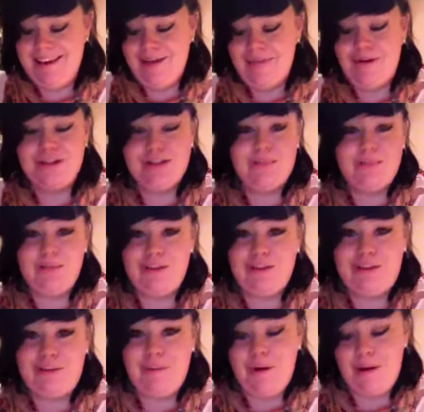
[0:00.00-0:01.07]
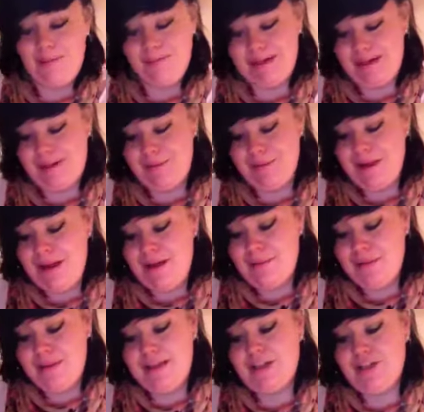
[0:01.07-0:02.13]
Watch it be really warm now.
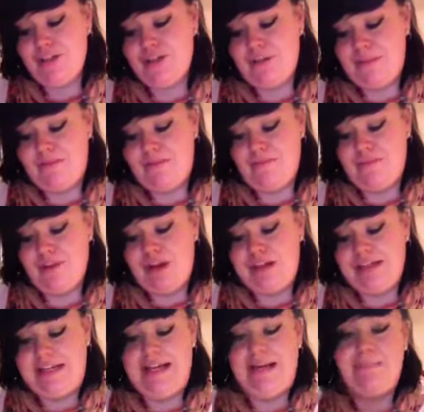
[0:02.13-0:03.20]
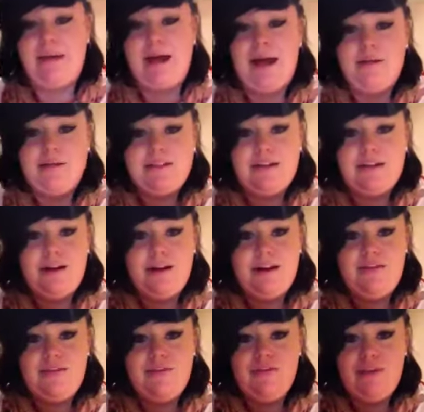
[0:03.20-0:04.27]
But this should have been £13 and I got it
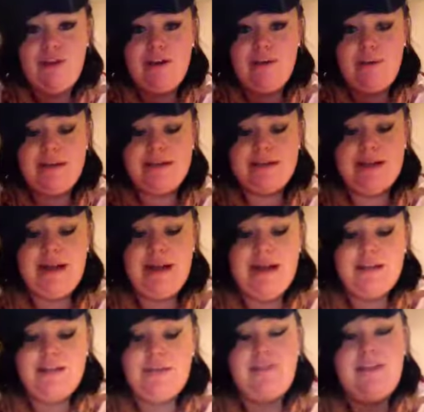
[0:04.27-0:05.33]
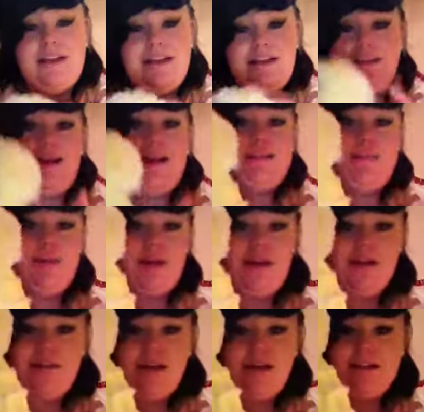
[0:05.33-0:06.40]
for £3. So I think that is
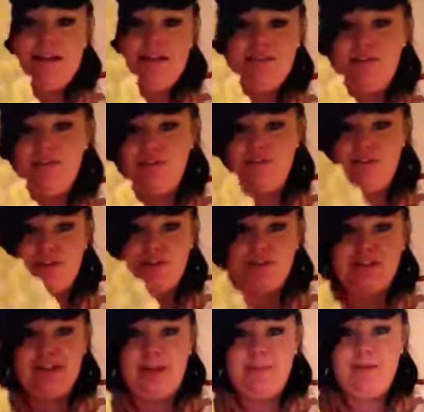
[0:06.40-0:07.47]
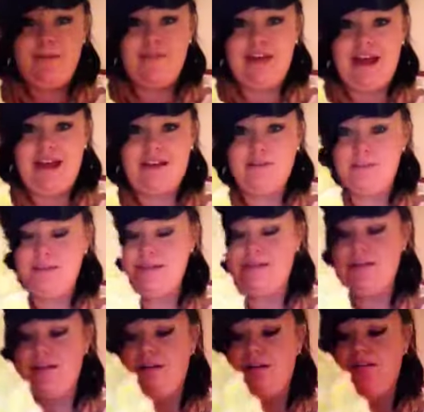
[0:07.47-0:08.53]
perfect, even if I just keep it for next
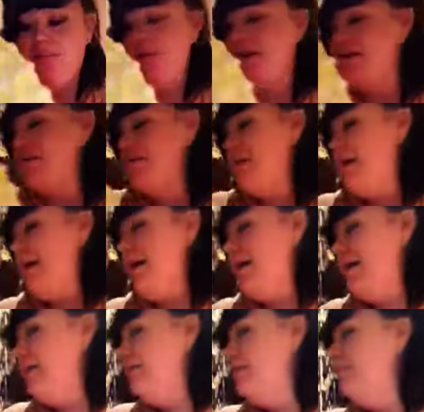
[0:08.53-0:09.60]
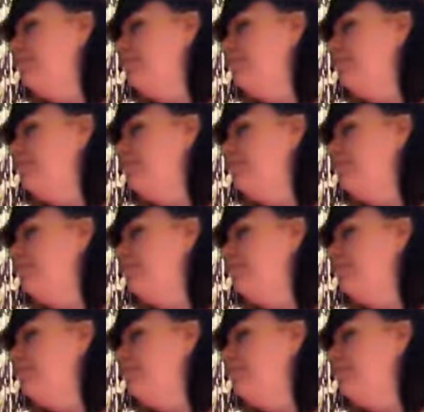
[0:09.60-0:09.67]
winter. I think that is a bargain.